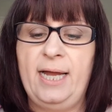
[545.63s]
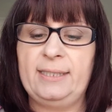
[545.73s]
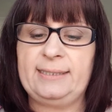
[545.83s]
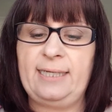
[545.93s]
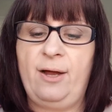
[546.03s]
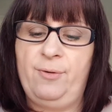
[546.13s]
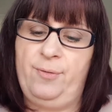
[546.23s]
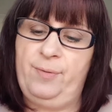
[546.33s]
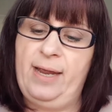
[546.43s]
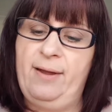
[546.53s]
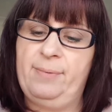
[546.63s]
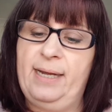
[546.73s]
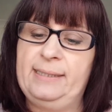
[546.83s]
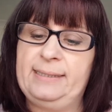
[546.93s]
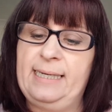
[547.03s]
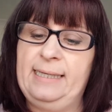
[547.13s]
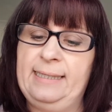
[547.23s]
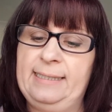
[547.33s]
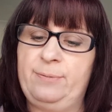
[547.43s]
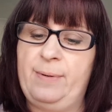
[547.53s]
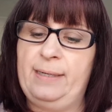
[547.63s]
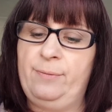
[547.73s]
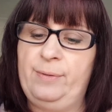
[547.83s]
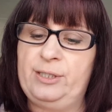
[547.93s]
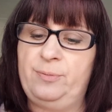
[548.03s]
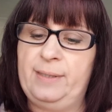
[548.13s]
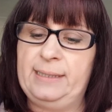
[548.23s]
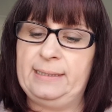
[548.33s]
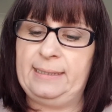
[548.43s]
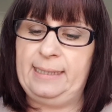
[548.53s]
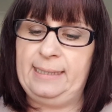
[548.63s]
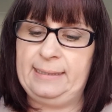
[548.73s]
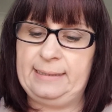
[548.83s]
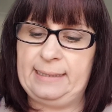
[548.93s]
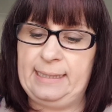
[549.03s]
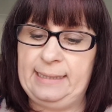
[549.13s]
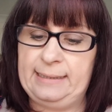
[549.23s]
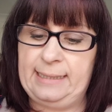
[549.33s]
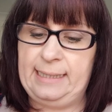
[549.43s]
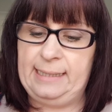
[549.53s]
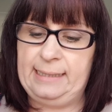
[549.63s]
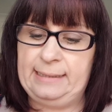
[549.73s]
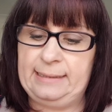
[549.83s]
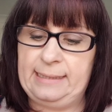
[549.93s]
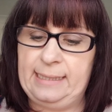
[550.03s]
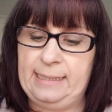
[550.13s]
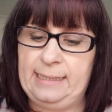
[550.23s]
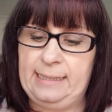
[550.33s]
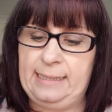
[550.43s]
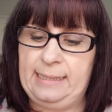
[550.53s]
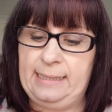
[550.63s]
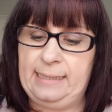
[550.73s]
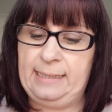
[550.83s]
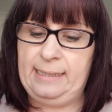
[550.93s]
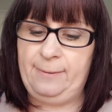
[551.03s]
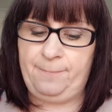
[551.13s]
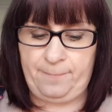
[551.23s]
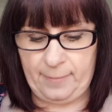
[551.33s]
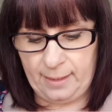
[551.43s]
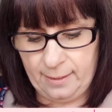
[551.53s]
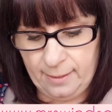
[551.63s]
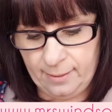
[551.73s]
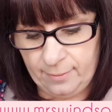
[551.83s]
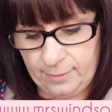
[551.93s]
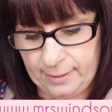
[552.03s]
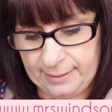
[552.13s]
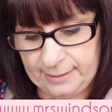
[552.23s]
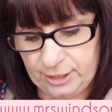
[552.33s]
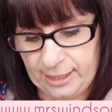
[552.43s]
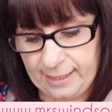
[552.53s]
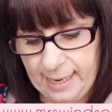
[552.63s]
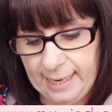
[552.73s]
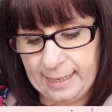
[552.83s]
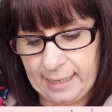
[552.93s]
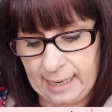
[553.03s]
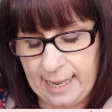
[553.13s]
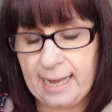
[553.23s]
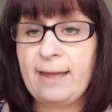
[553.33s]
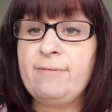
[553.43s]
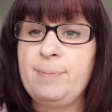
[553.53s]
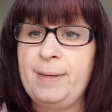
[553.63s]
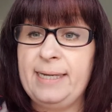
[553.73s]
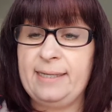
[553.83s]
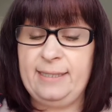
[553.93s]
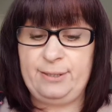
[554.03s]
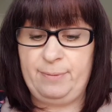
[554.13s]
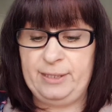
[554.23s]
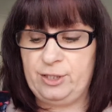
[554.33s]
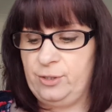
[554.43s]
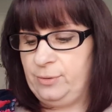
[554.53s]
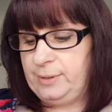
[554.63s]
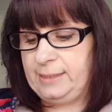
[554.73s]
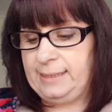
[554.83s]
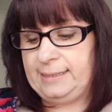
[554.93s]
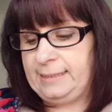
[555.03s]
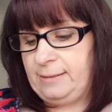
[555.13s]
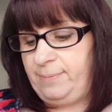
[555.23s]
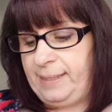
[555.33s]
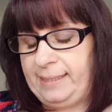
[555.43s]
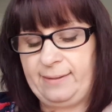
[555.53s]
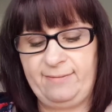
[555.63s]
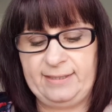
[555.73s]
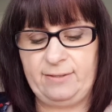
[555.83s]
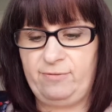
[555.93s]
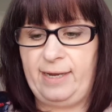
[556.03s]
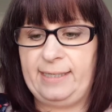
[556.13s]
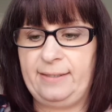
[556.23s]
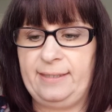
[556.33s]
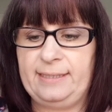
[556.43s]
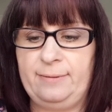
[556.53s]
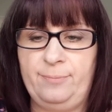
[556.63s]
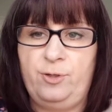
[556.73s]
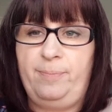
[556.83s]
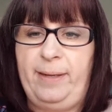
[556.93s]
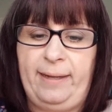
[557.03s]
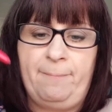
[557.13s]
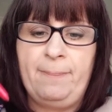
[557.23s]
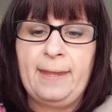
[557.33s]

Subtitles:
So now I'm going to take this one. Which one's this? This is the... I need to check. Glary pink, this one's called. So this is the pink. There is a red. This is more pink.